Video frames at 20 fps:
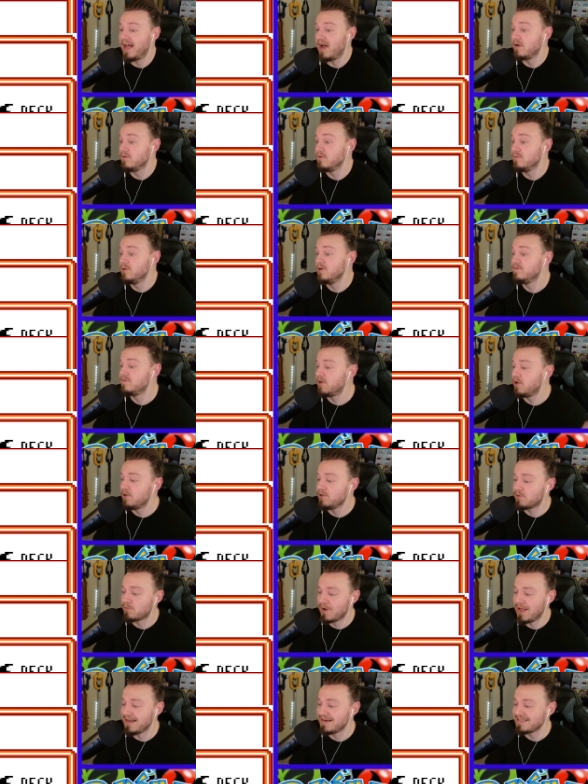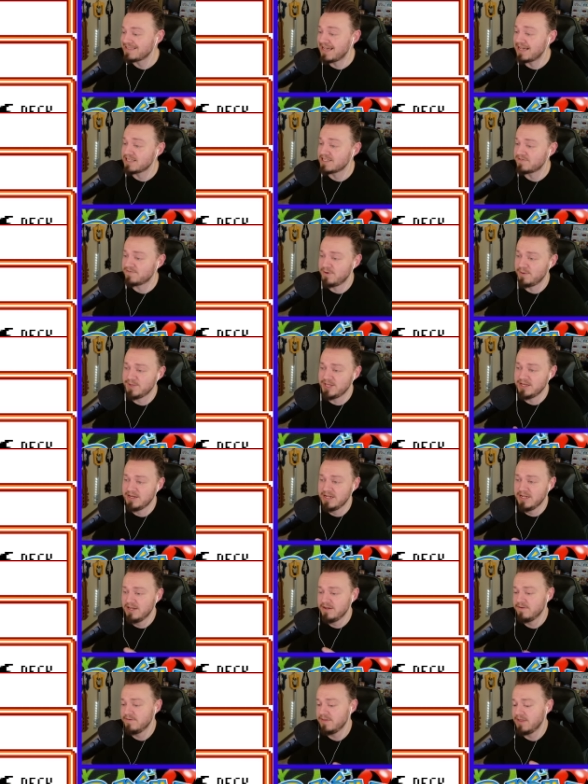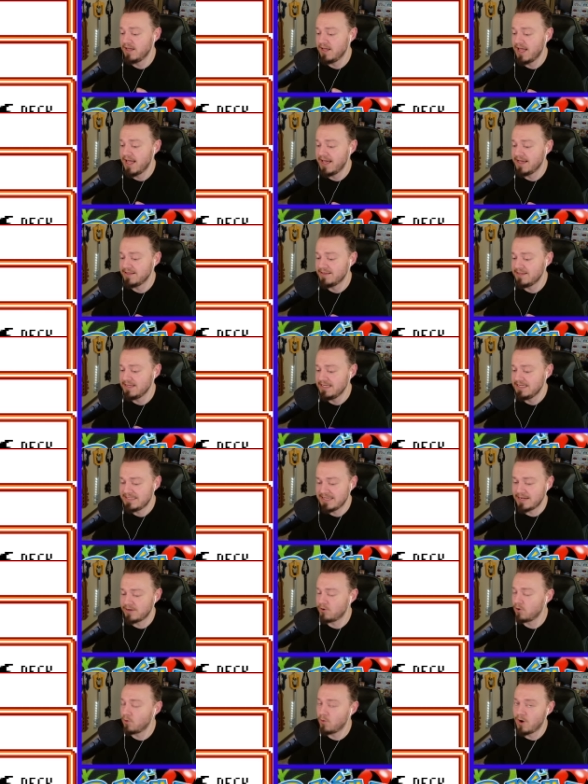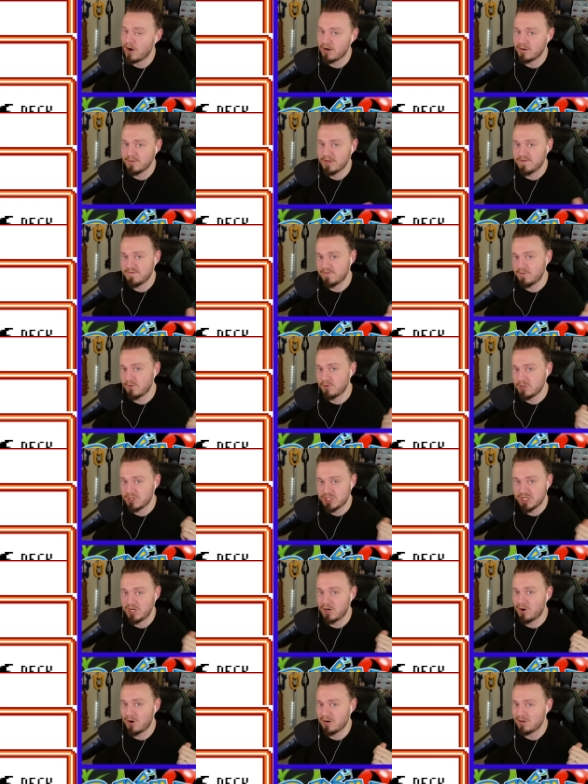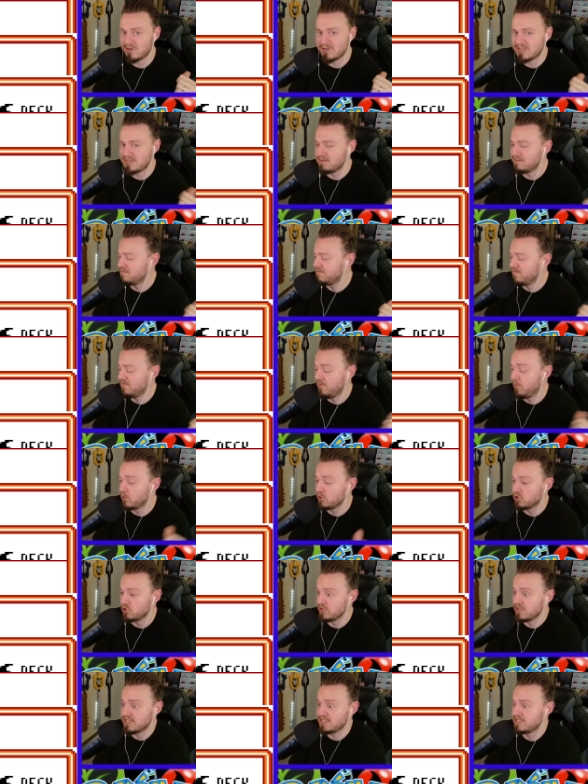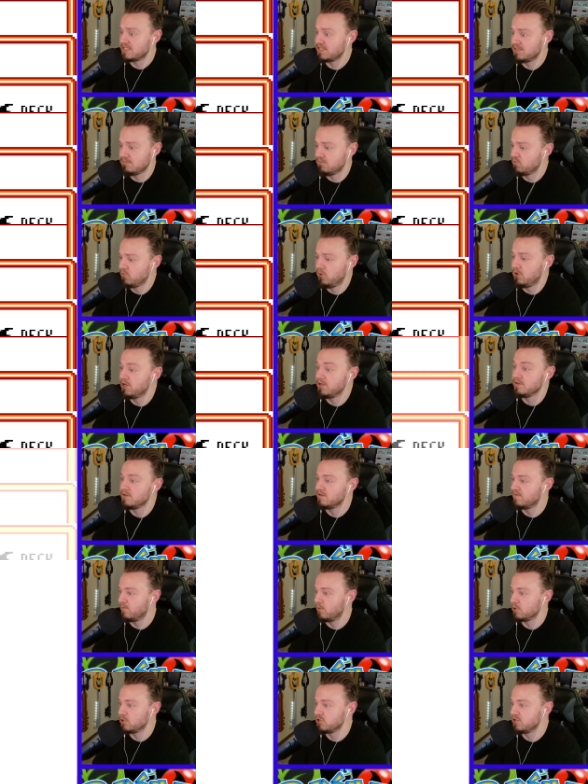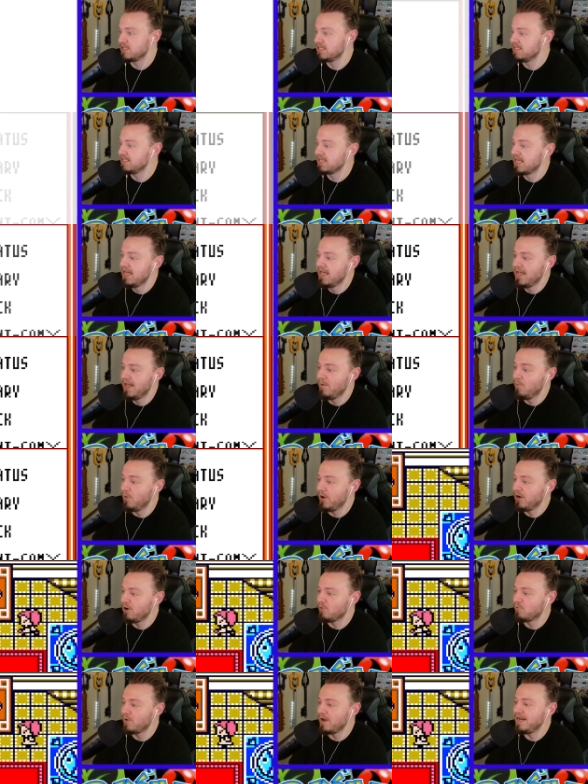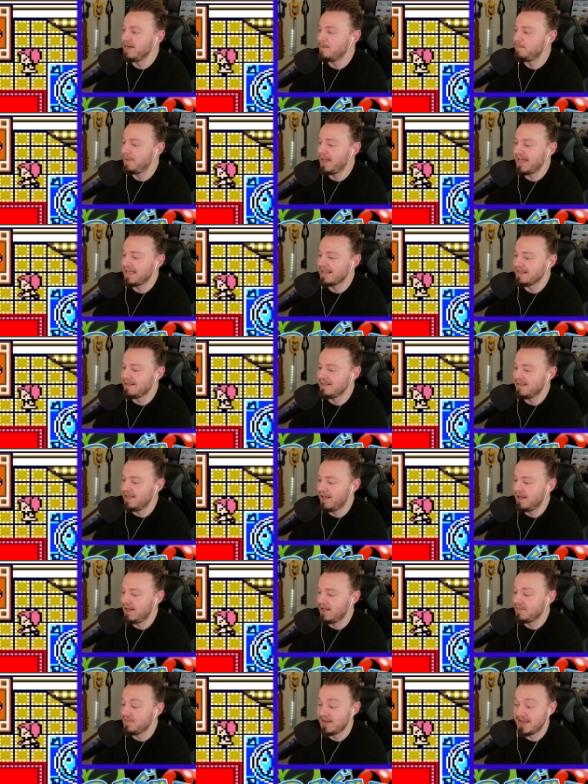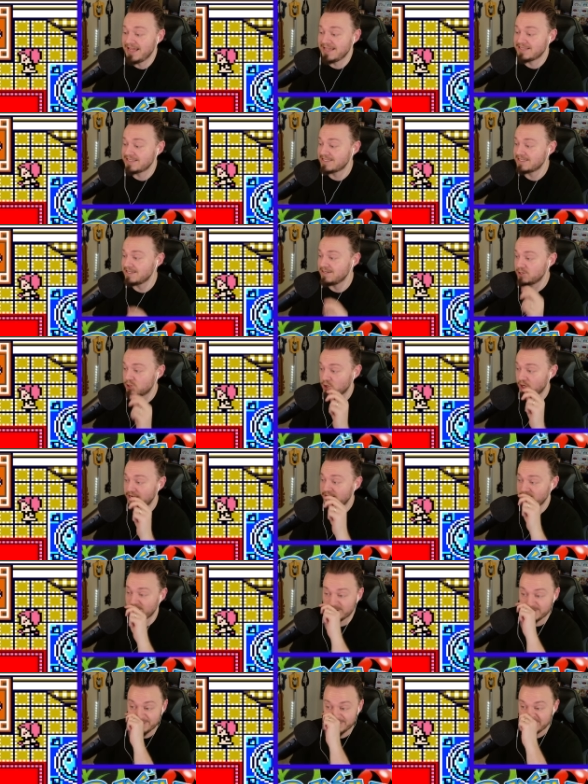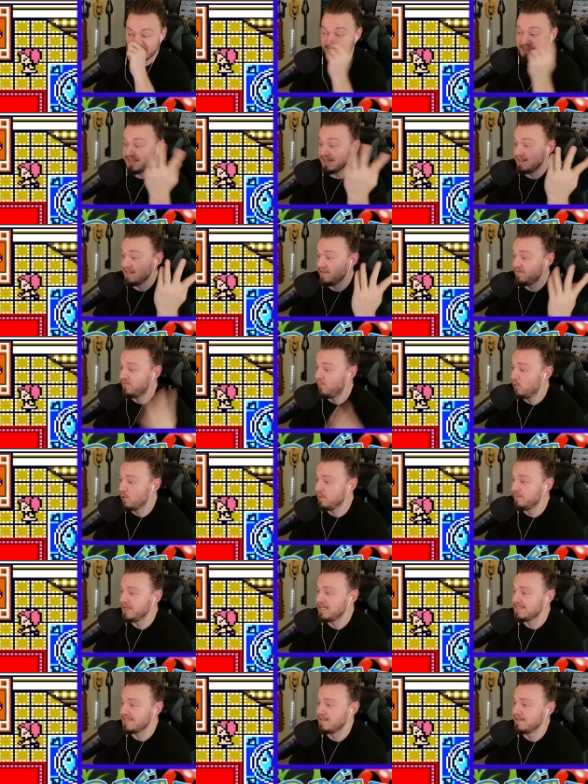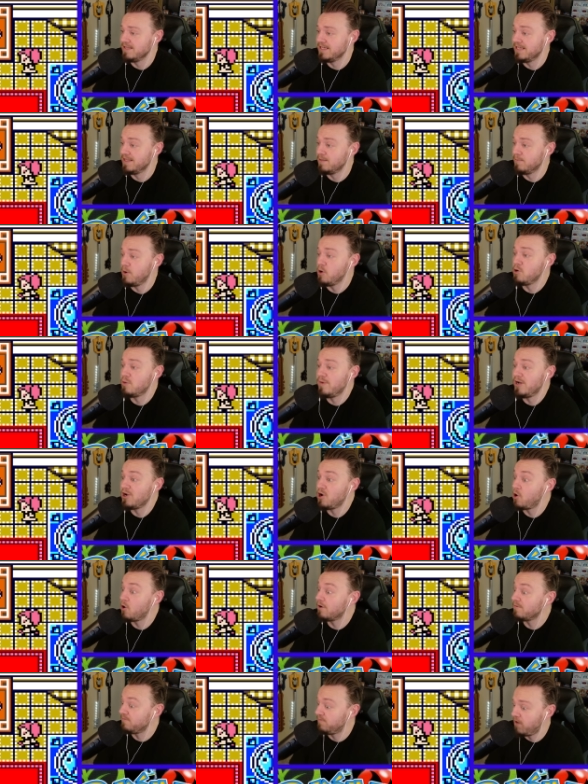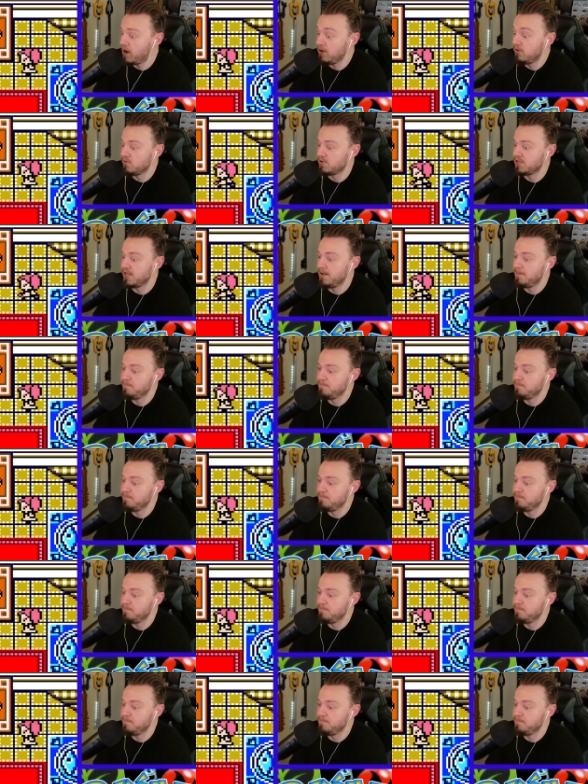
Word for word: I removed all the Rattatas from it that had the deck requirement for GR Fortress, one of those fortresses, and we are ready to battle the next trainer in the Elite Four, basically, in the Pokemon Card Final Cup.